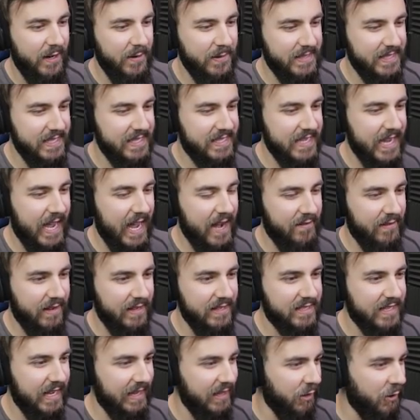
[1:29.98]
He was inside of it.
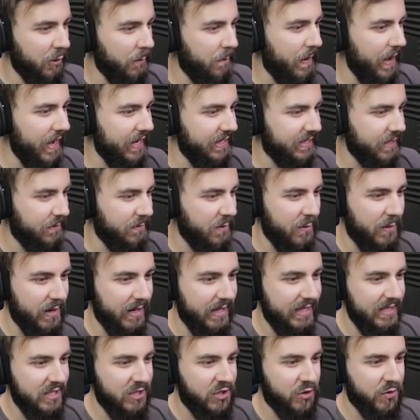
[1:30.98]
He's got a little base up in one
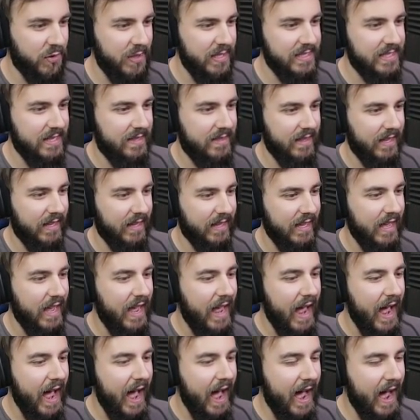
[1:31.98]
of these trees, I think.
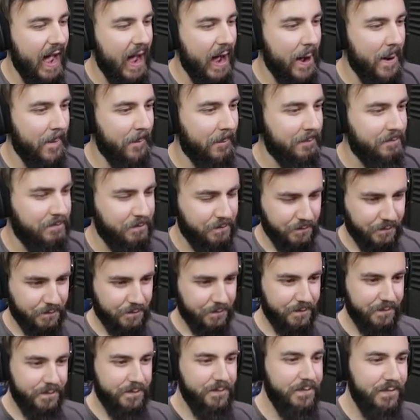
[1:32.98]
Um,
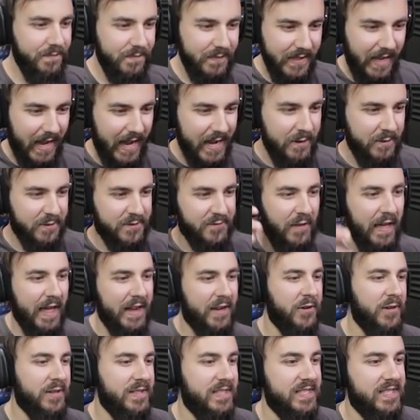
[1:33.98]
and he was
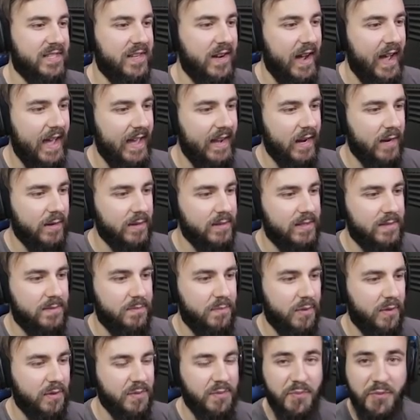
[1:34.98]
flying across the sky, and I was,
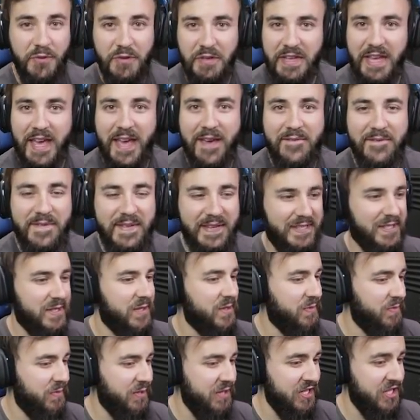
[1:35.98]
I was pretty envious. I
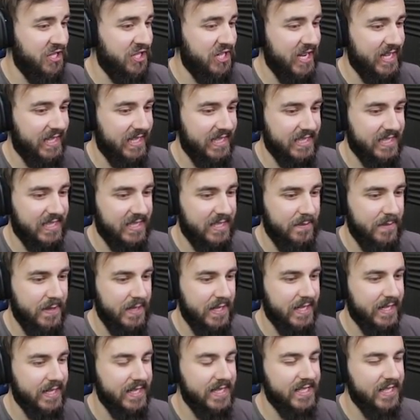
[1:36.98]
was pretty jealous, to
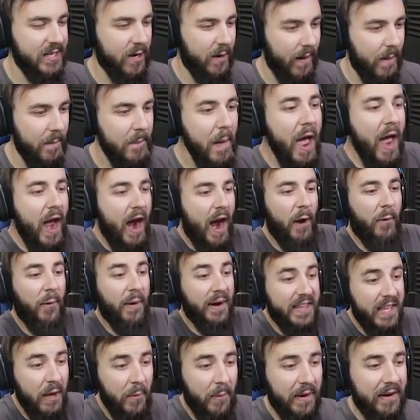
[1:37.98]
be honest. So um, I
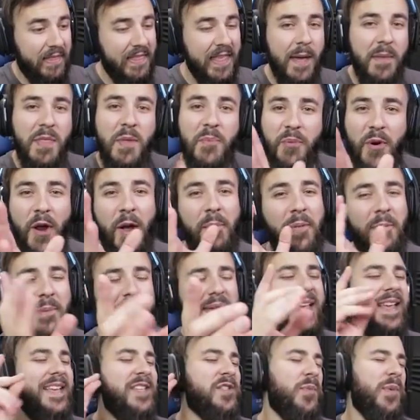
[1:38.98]
want to get one of them. The problem
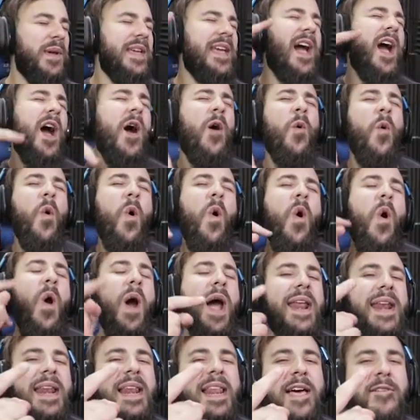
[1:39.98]
is we are
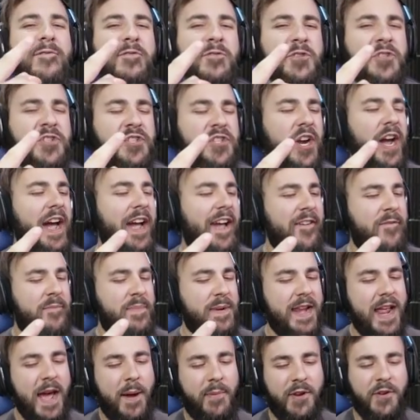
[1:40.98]
one level shy of
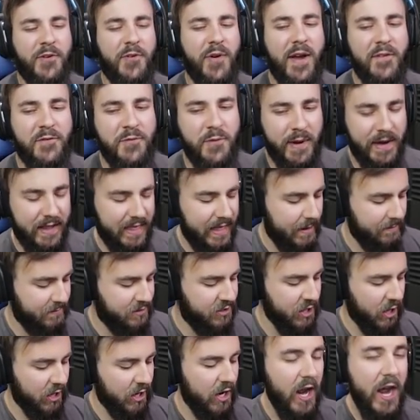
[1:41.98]
being able to craft one of them.
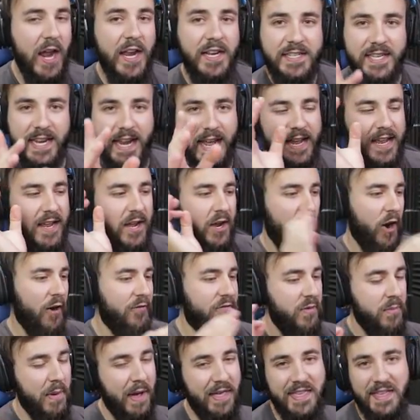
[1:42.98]
So today,
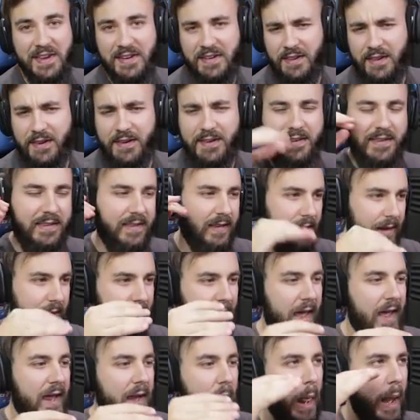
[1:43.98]
hopefully by the end of the,
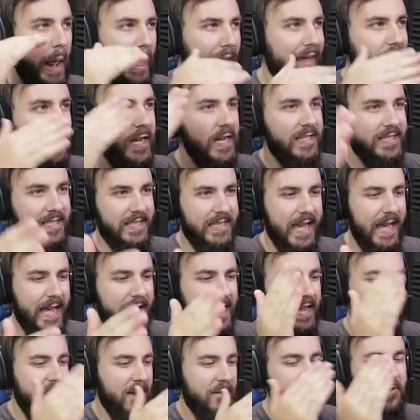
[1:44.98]
today, today,
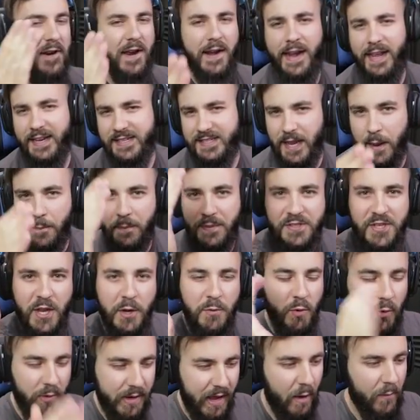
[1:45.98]
today, if not next
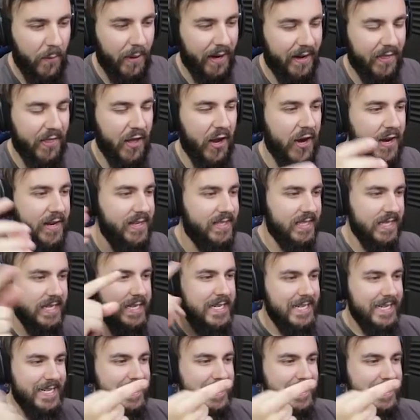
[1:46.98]
episode, we'll get one of those.